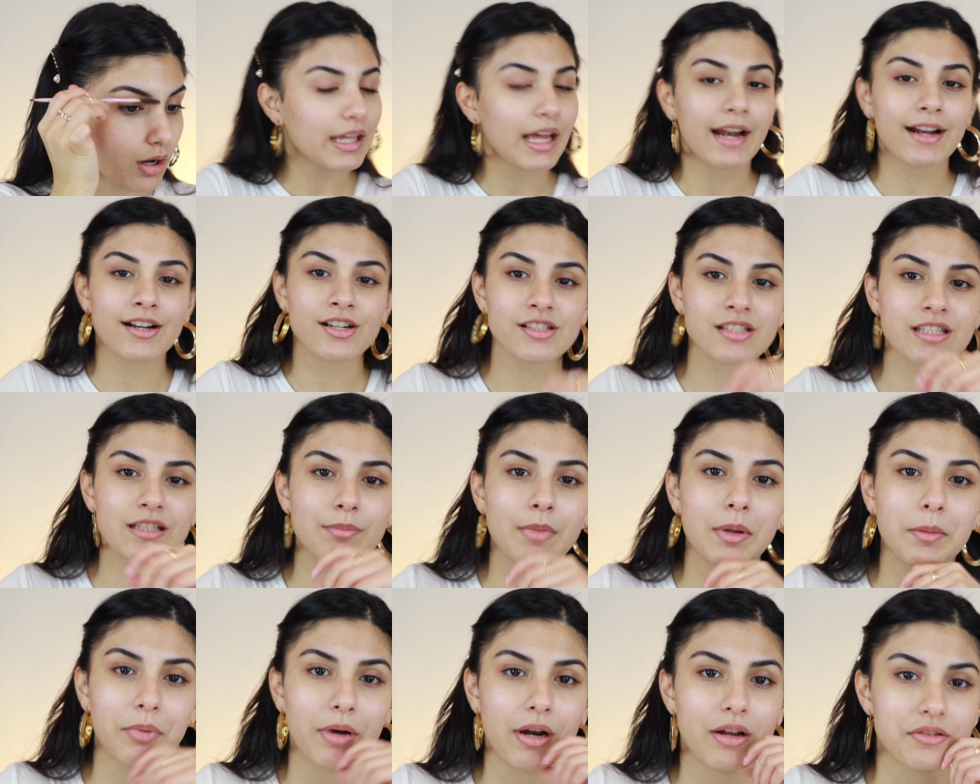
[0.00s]
Can I just dip
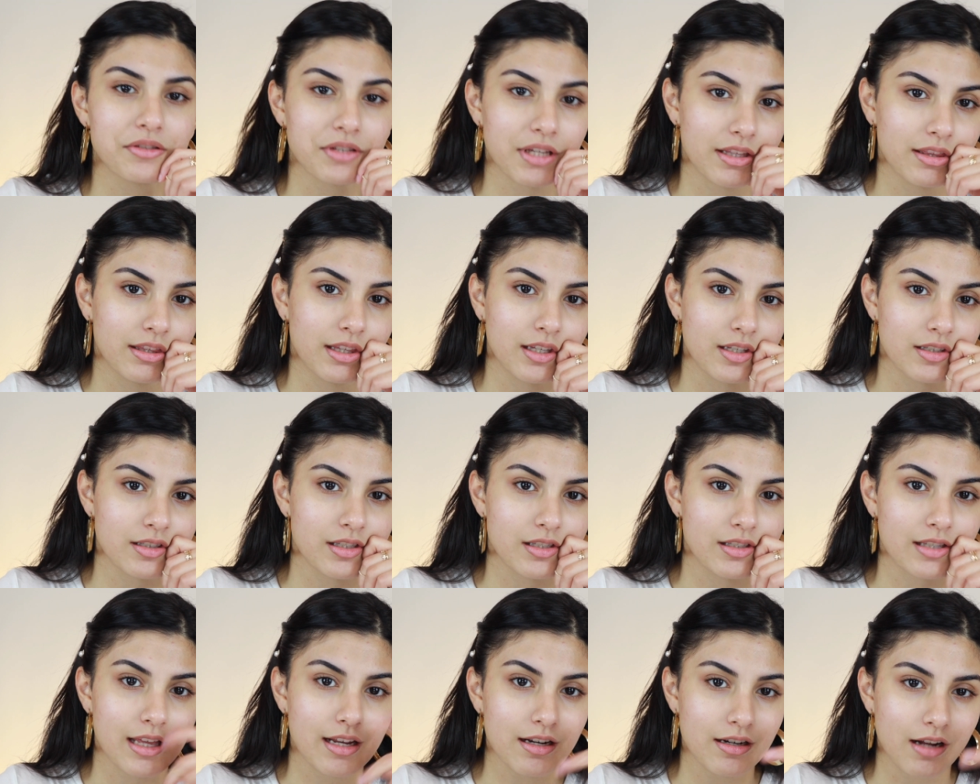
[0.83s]
my brows like this?
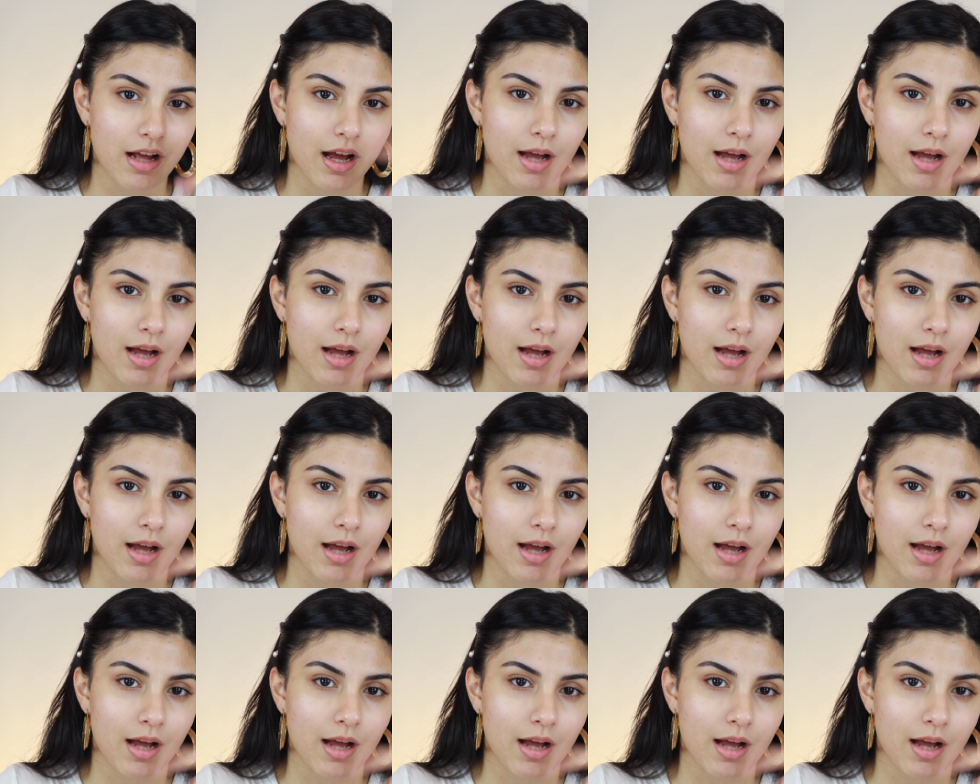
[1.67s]
Is that an